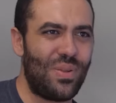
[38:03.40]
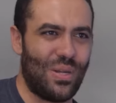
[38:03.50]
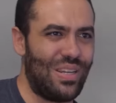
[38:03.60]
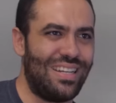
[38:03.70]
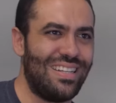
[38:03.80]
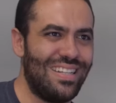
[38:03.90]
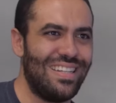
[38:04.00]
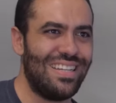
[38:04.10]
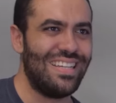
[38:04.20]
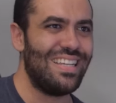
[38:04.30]
Period. Yep.
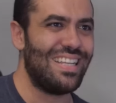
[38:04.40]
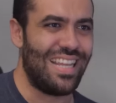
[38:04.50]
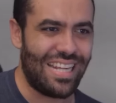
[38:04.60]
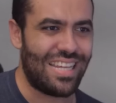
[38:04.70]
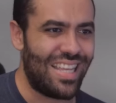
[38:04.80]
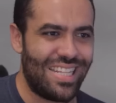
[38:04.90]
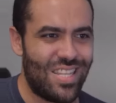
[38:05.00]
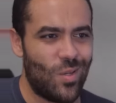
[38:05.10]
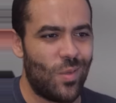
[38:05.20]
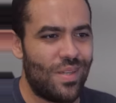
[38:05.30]
That's how that's
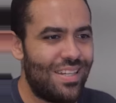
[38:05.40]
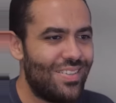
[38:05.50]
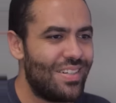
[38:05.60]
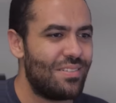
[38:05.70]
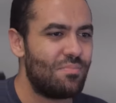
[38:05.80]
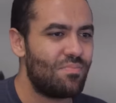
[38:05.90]
the only way to do it.